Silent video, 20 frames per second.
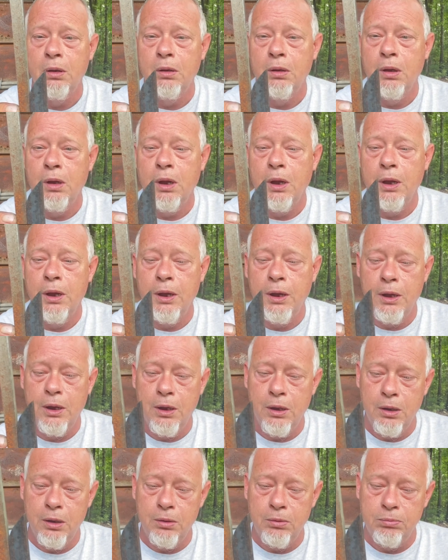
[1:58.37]

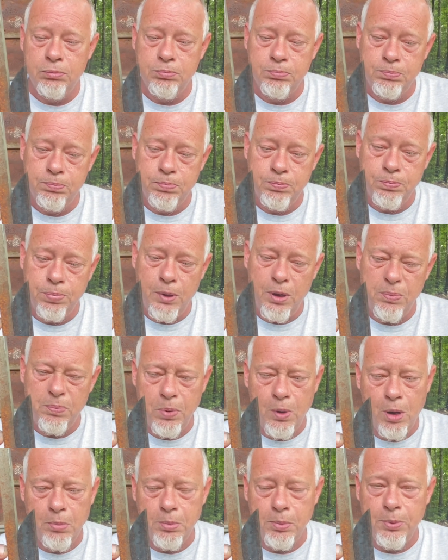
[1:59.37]
and I'll
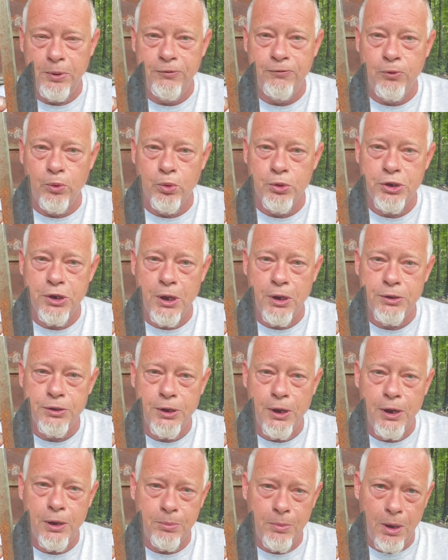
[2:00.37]
probably forge out a
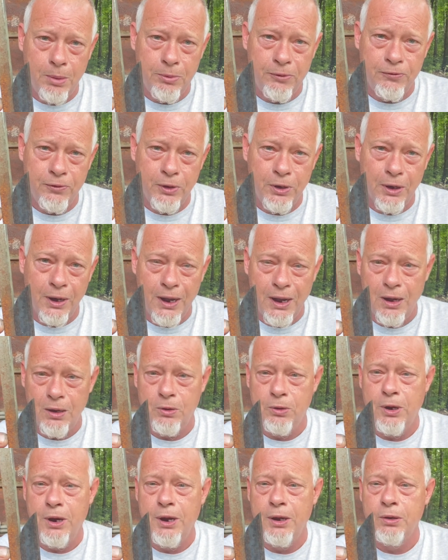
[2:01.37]
tang, maybe fit an
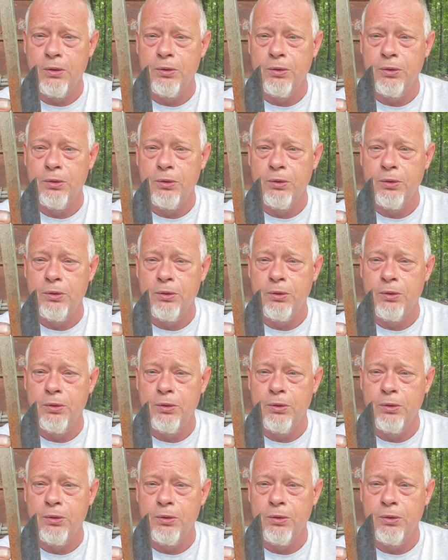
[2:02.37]
antler handle to